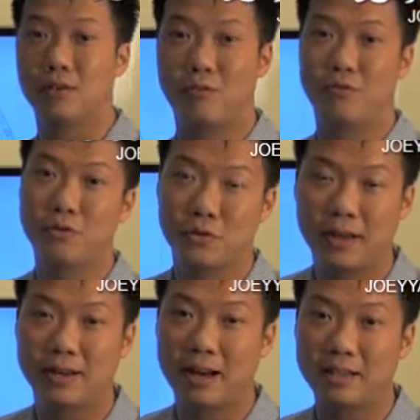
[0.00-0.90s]
of Feng Shui
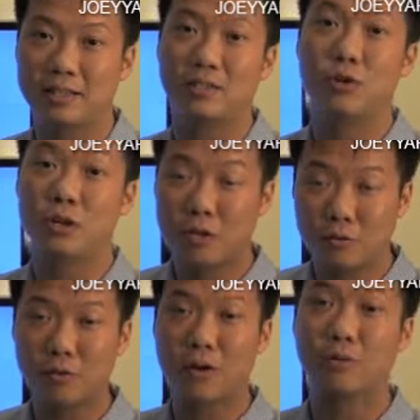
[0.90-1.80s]
analysis, you actually
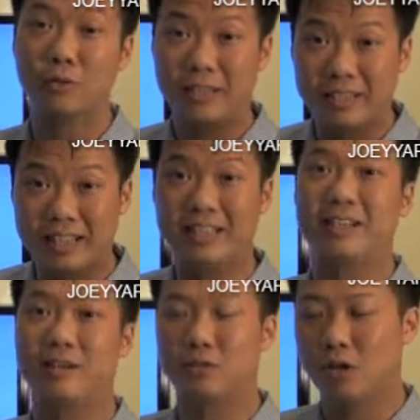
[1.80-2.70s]
go down to the
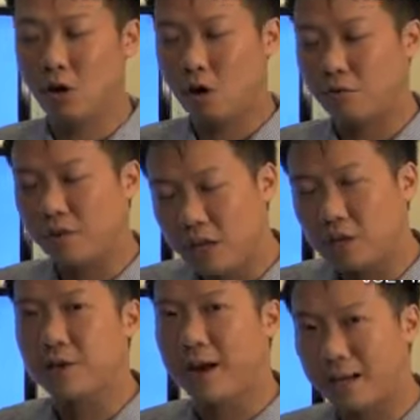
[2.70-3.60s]
details of
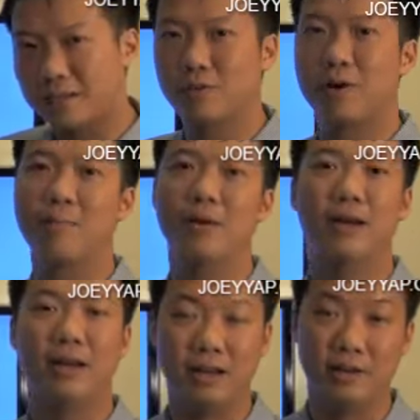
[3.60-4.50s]
each hexagram
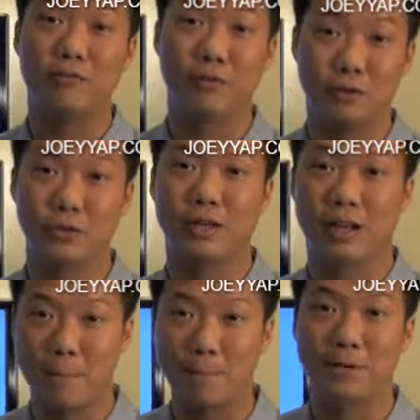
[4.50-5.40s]
in the Feng Shui
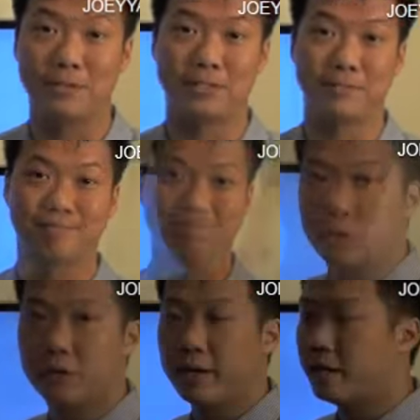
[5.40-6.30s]
compass.
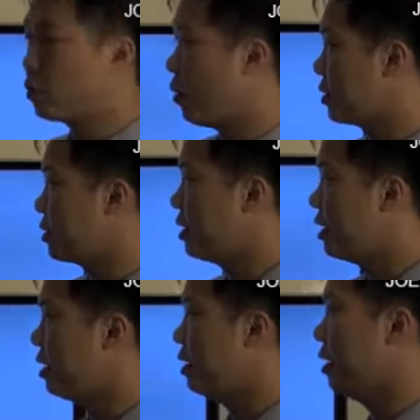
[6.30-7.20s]
So the next question
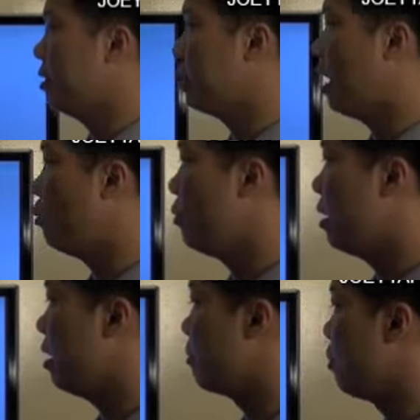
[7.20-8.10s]
here is, as
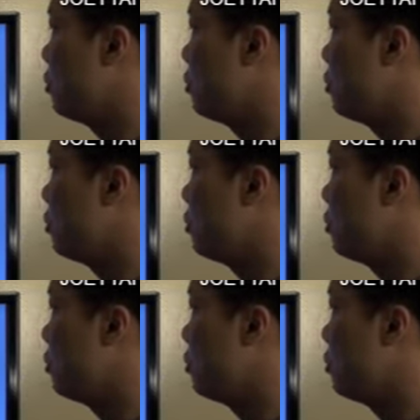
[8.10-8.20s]
we are